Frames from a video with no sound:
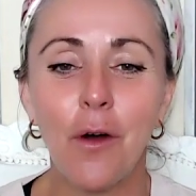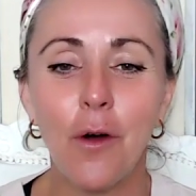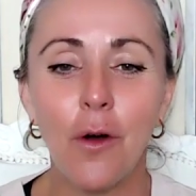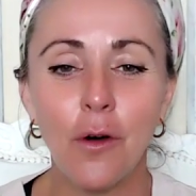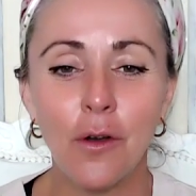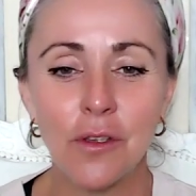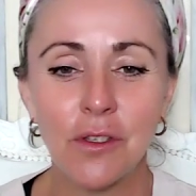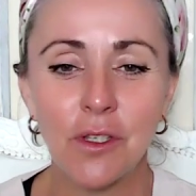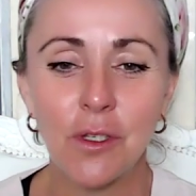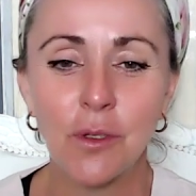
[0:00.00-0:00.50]

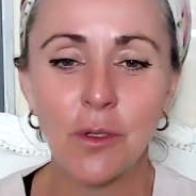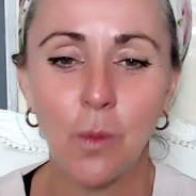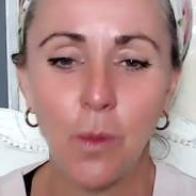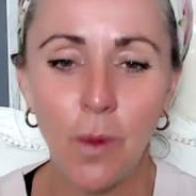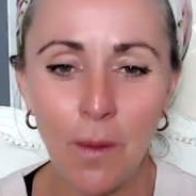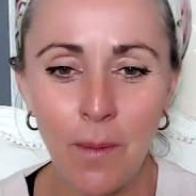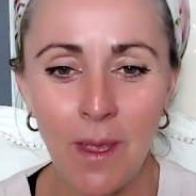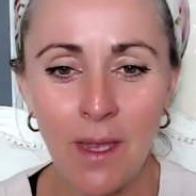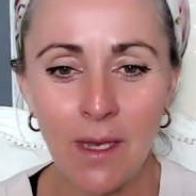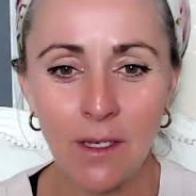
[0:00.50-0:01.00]
for us as
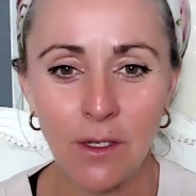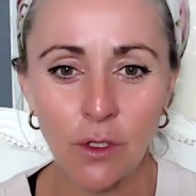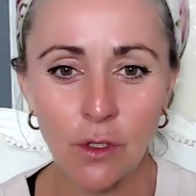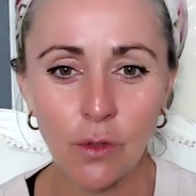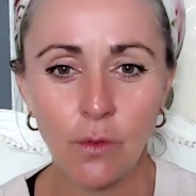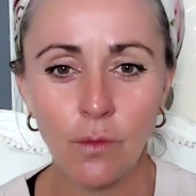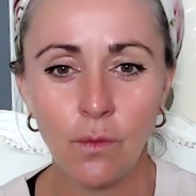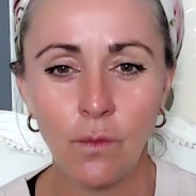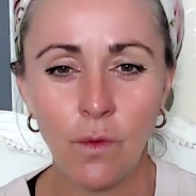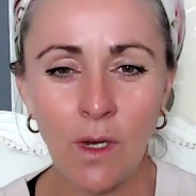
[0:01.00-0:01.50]
women
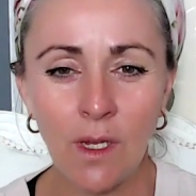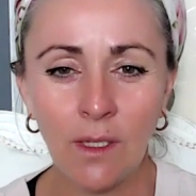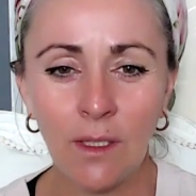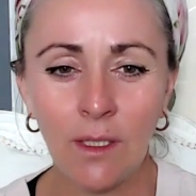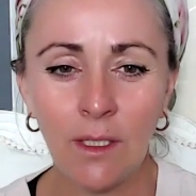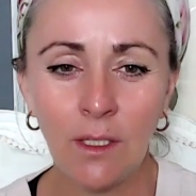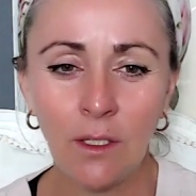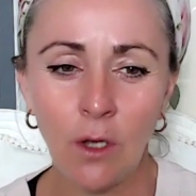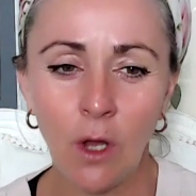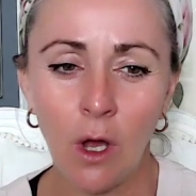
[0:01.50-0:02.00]
to
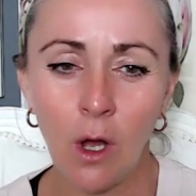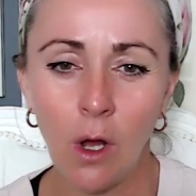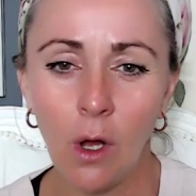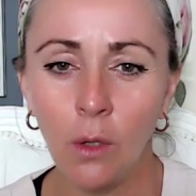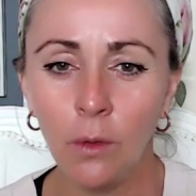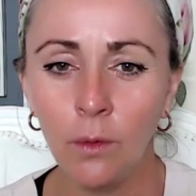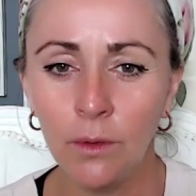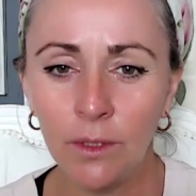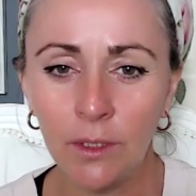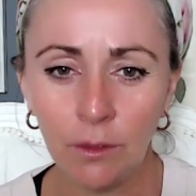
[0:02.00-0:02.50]
really not
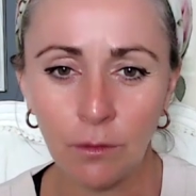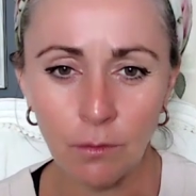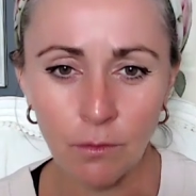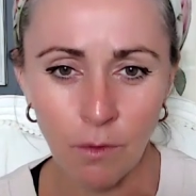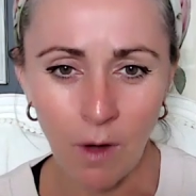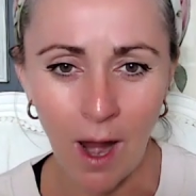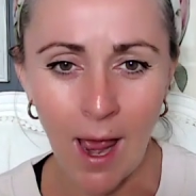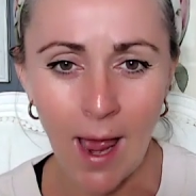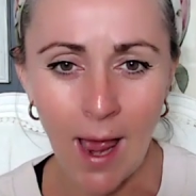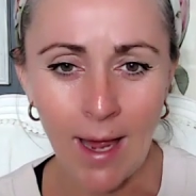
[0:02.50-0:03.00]
only
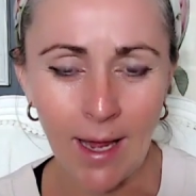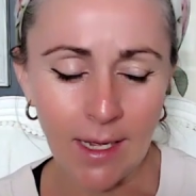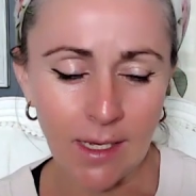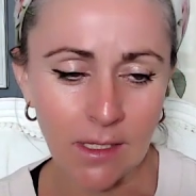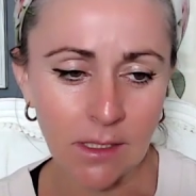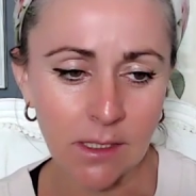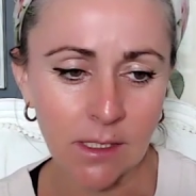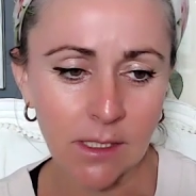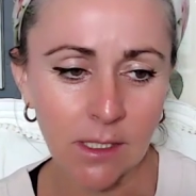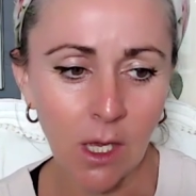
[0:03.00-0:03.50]

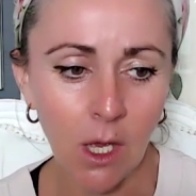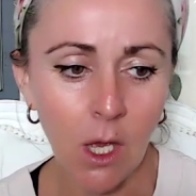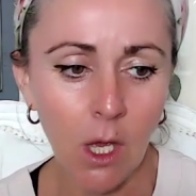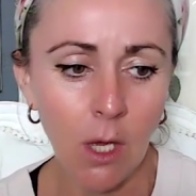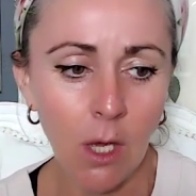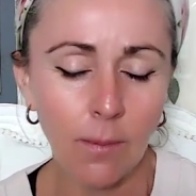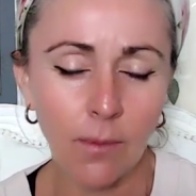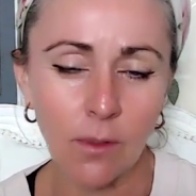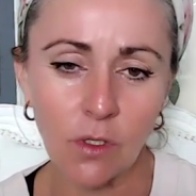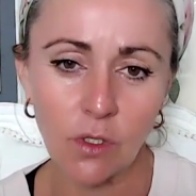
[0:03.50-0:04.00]
rise,
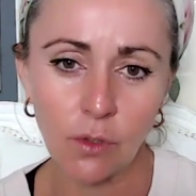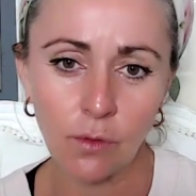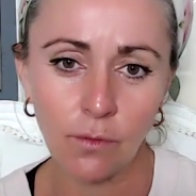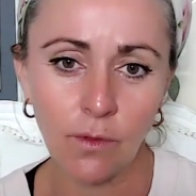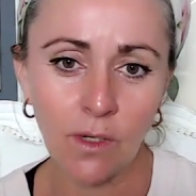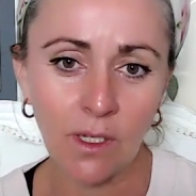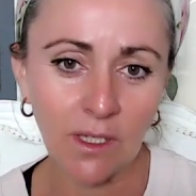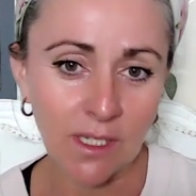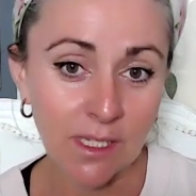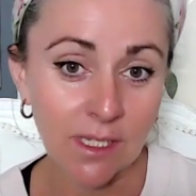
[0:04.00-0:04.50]
but to
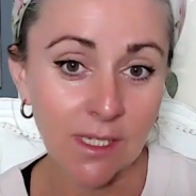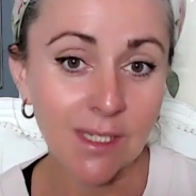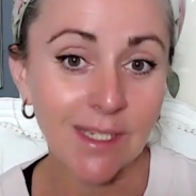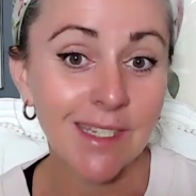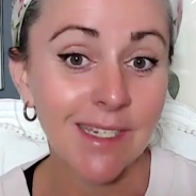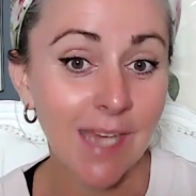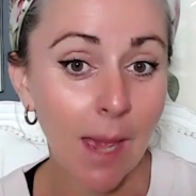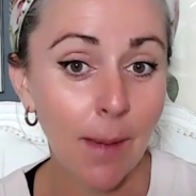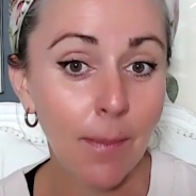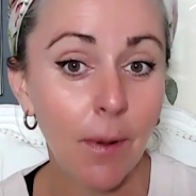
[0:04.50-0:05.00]
really
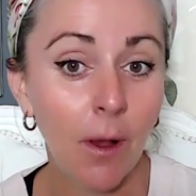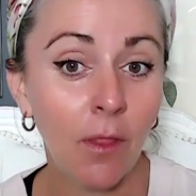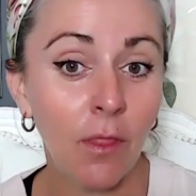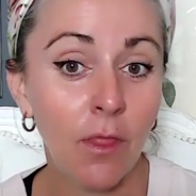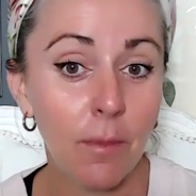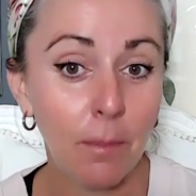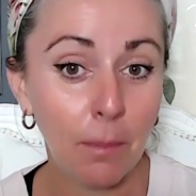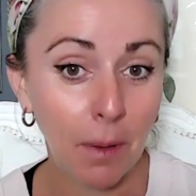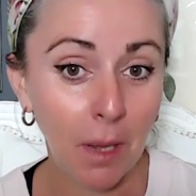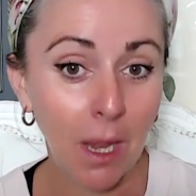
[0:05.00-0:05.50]
step
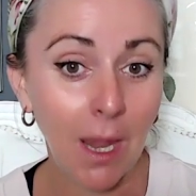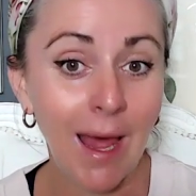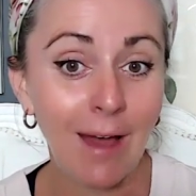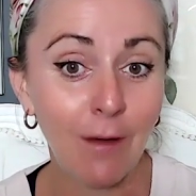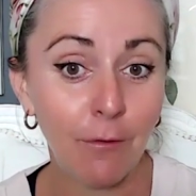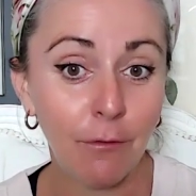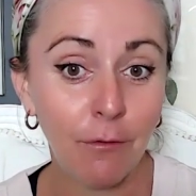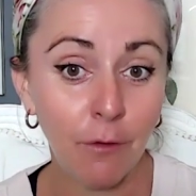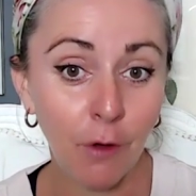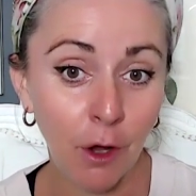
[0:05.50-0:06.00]
on the
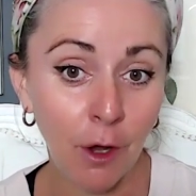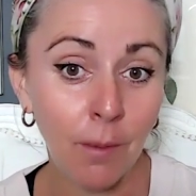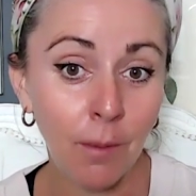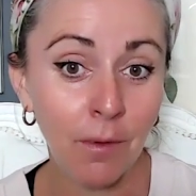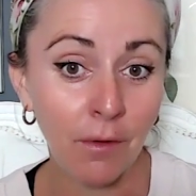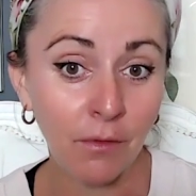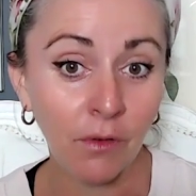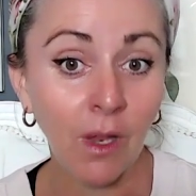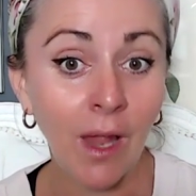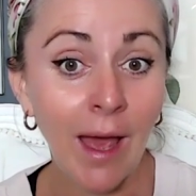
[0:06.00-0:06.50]
platform
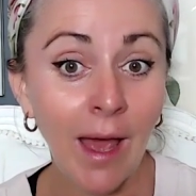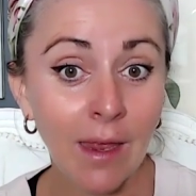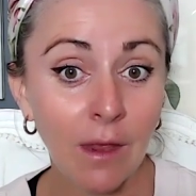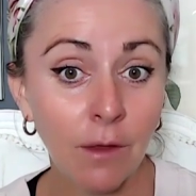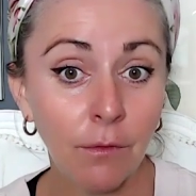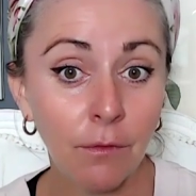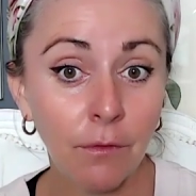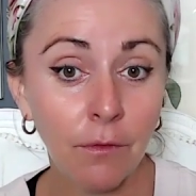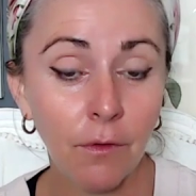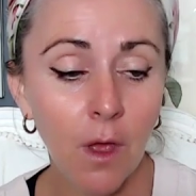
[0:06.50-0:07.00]
of
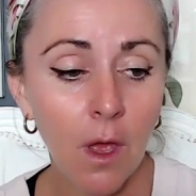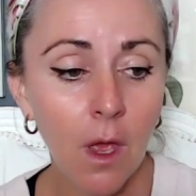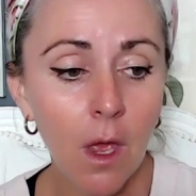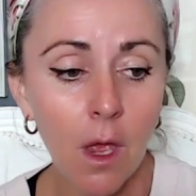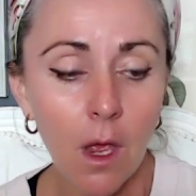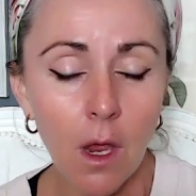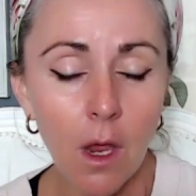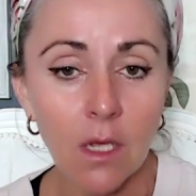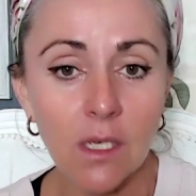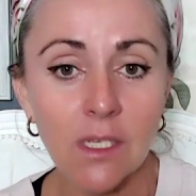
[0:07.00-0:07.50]
life,
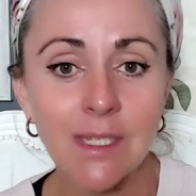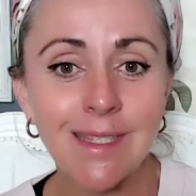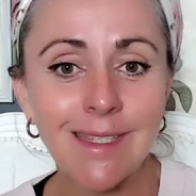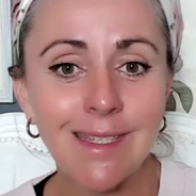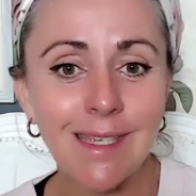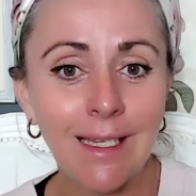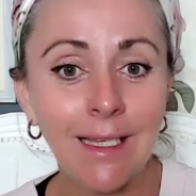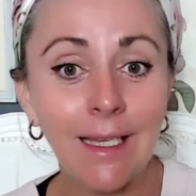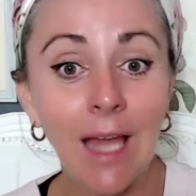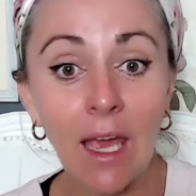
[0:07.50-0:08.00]

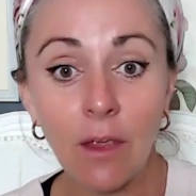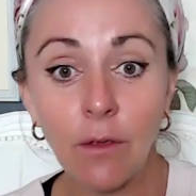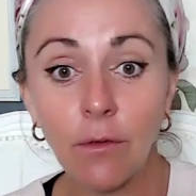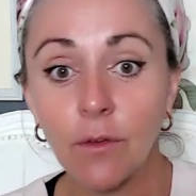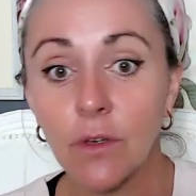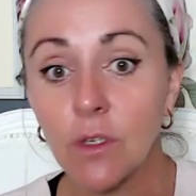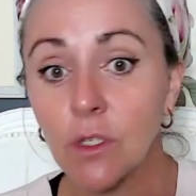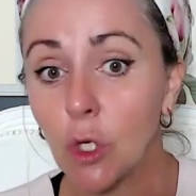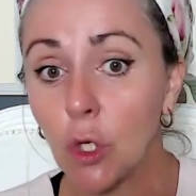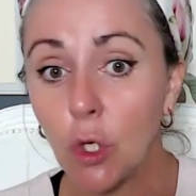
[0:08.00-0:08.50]
see life
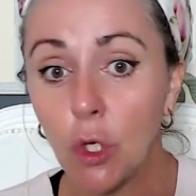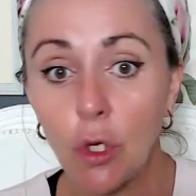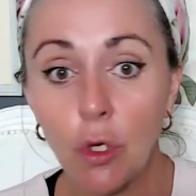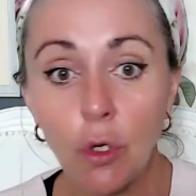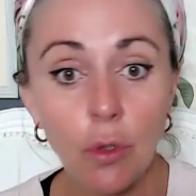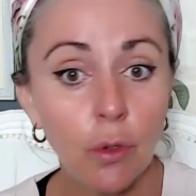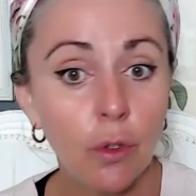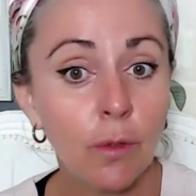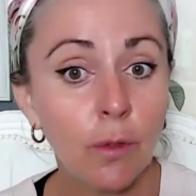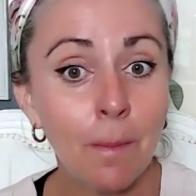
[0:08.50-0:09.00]
as a
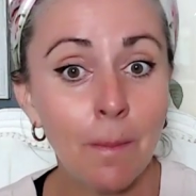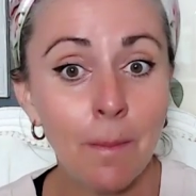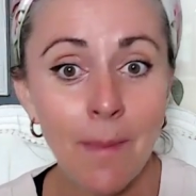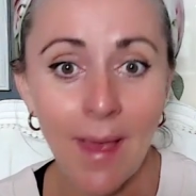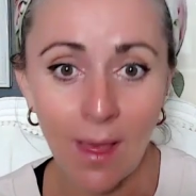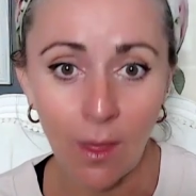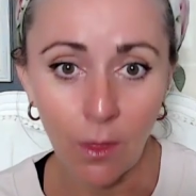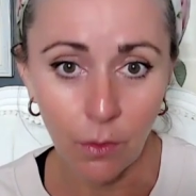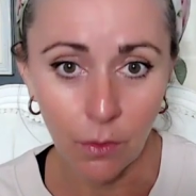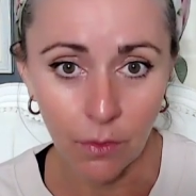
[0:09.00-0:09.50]
huge
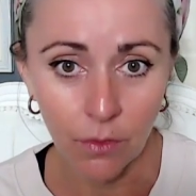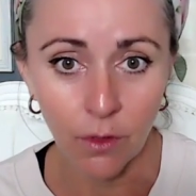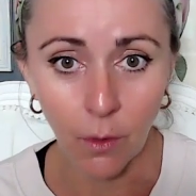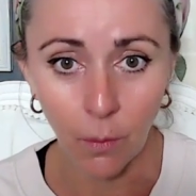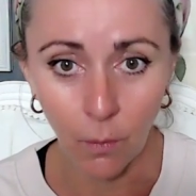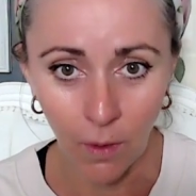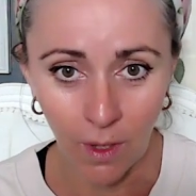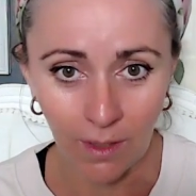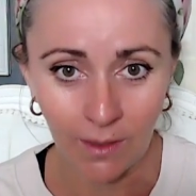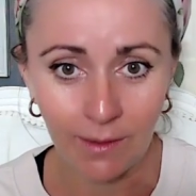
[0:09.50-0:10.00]
myth
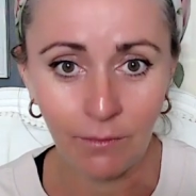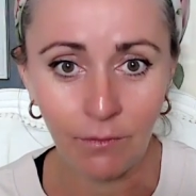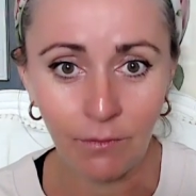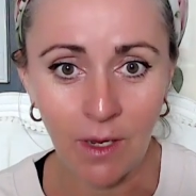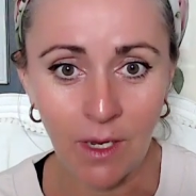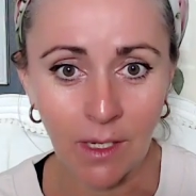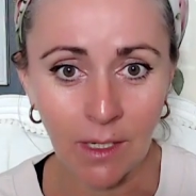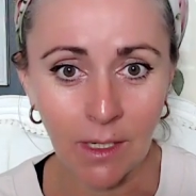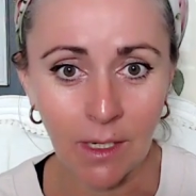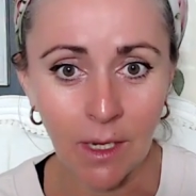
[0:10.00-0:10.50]
that we're
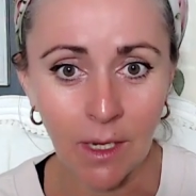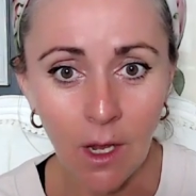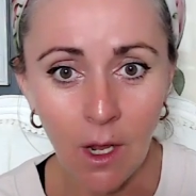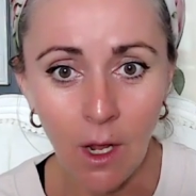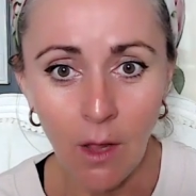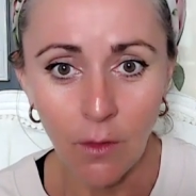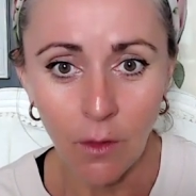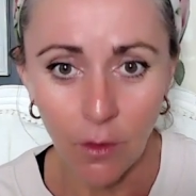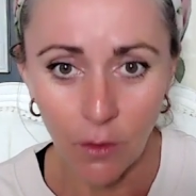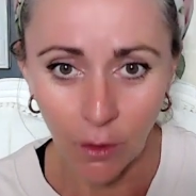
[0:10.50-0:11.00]
living
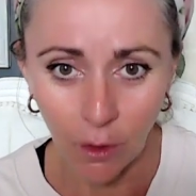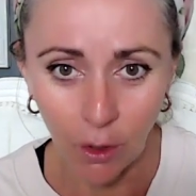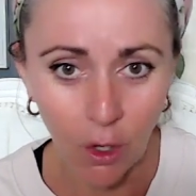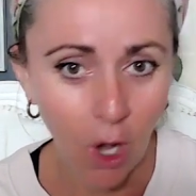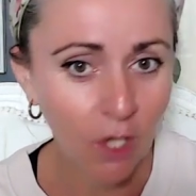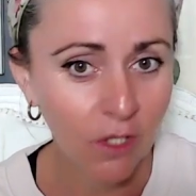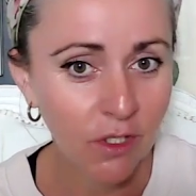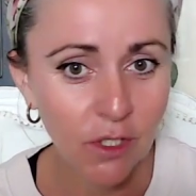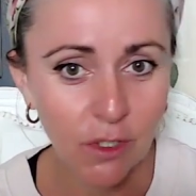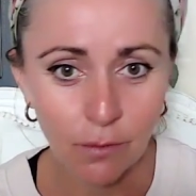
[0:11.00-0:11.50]
that the
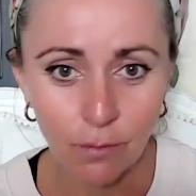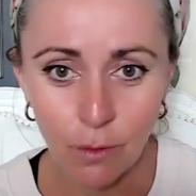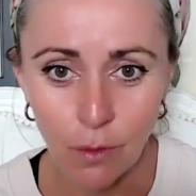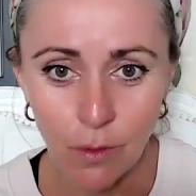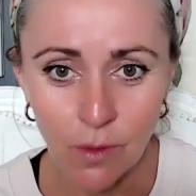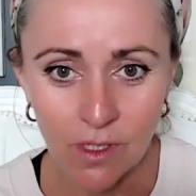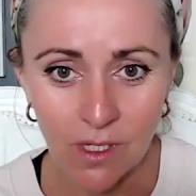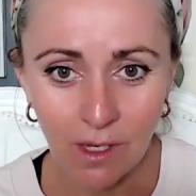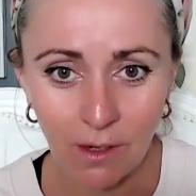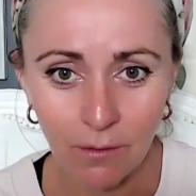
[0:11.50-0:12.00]
gods are
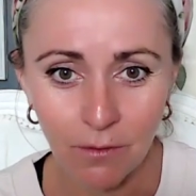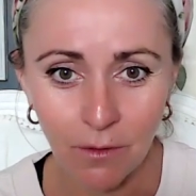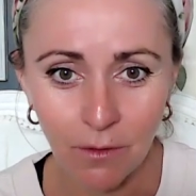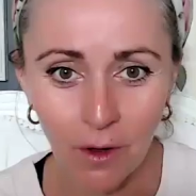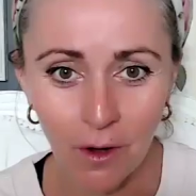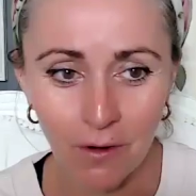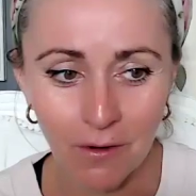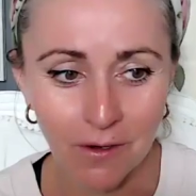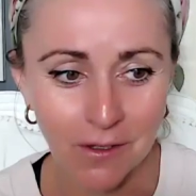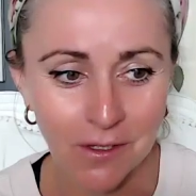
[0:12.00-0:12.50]
rooting
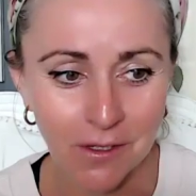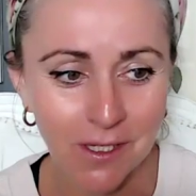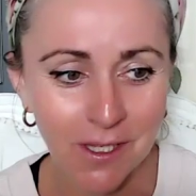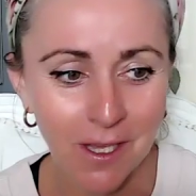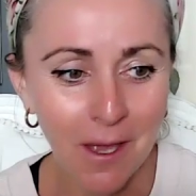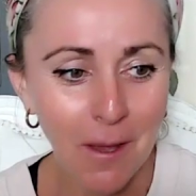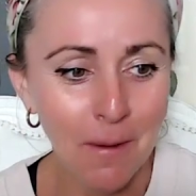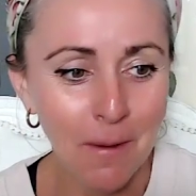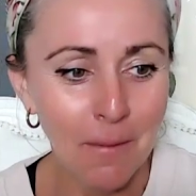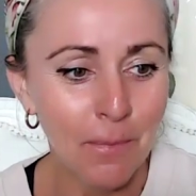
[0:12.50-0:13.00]
for us